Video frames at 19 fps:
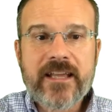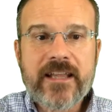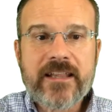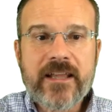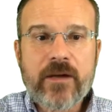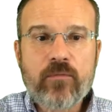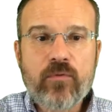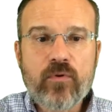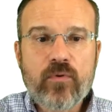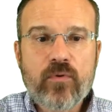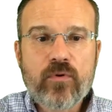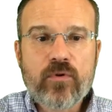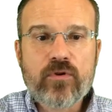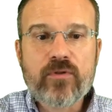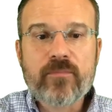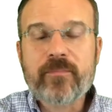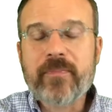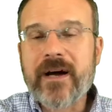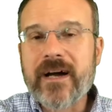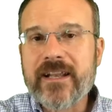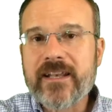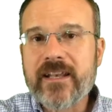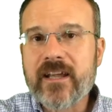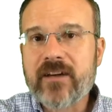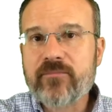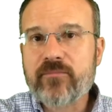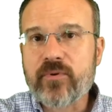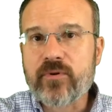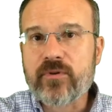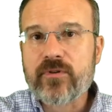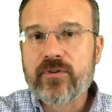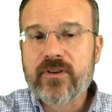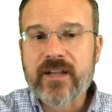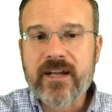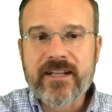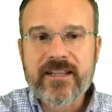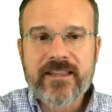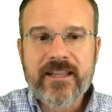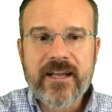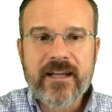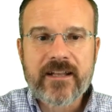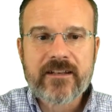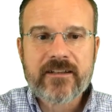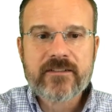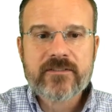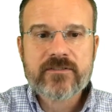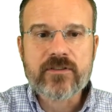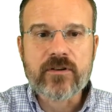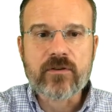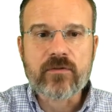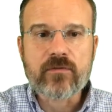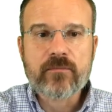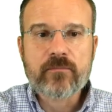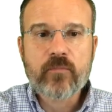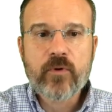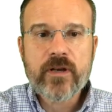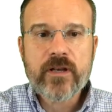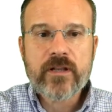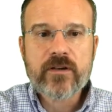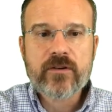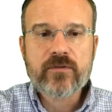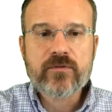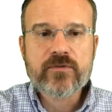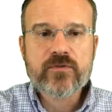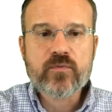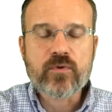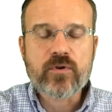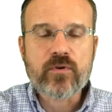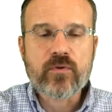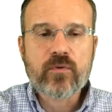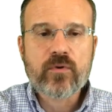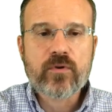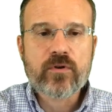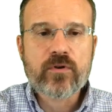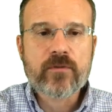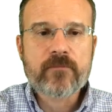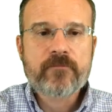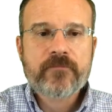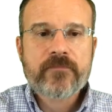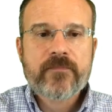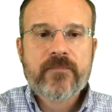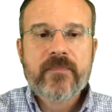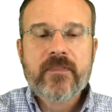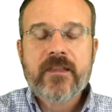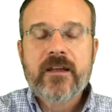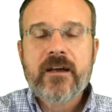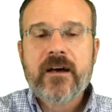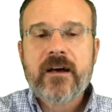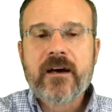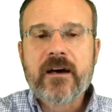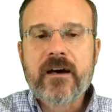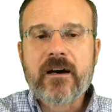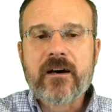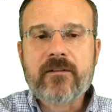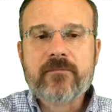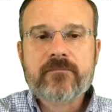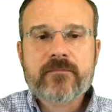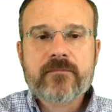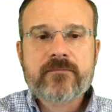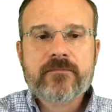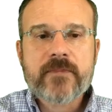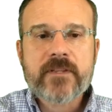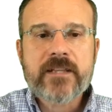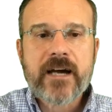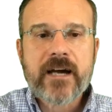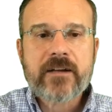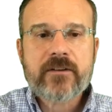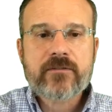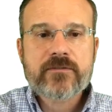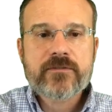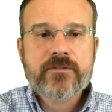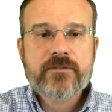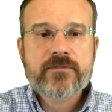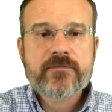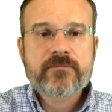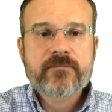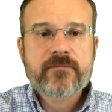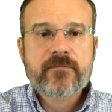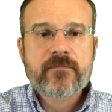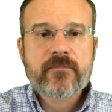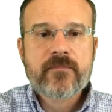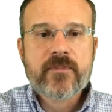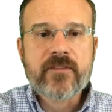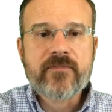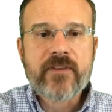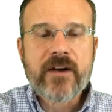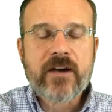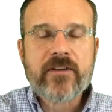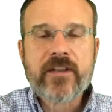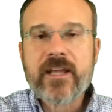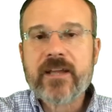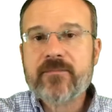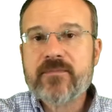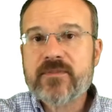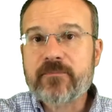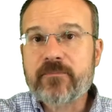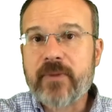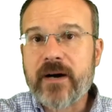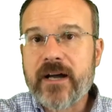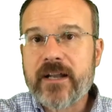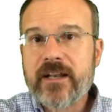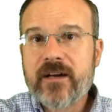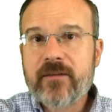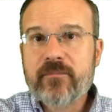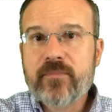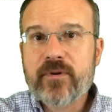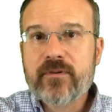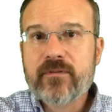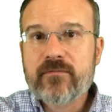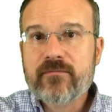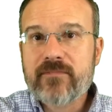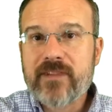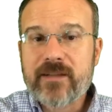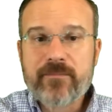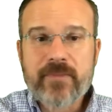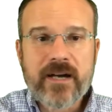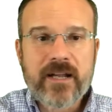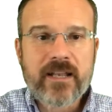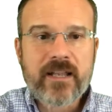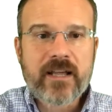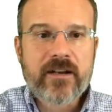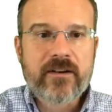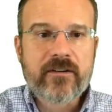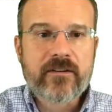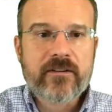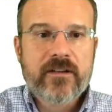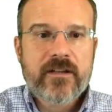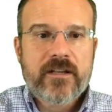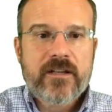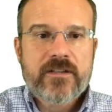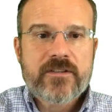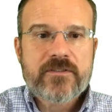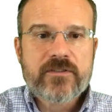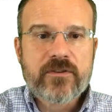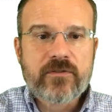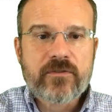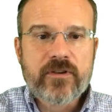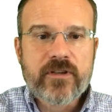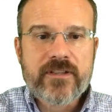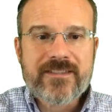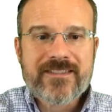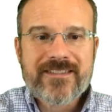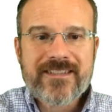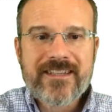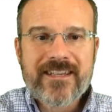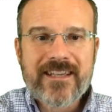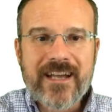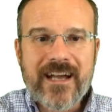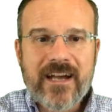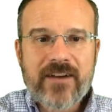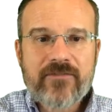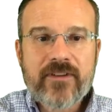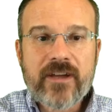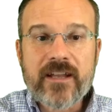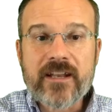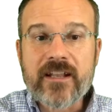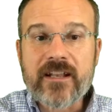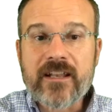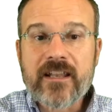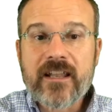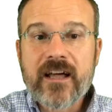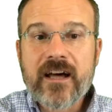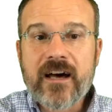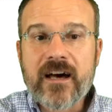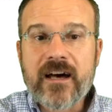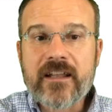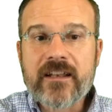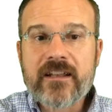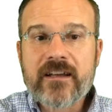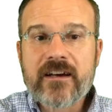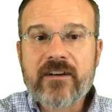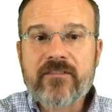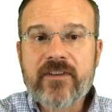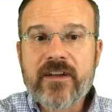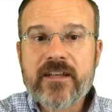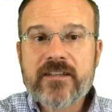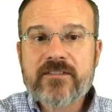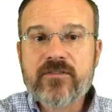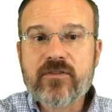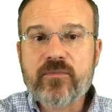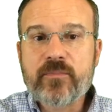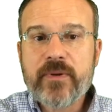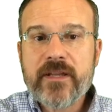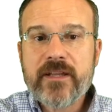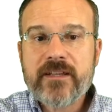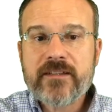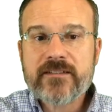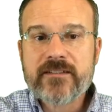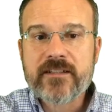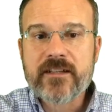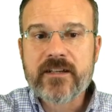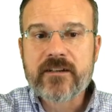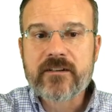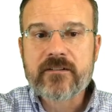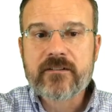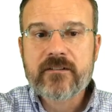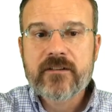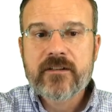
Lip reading: and they will order by number like that. So Windows will order the titles, the file names by number, then by letter. So you can see I've got a lot of SOPs in here.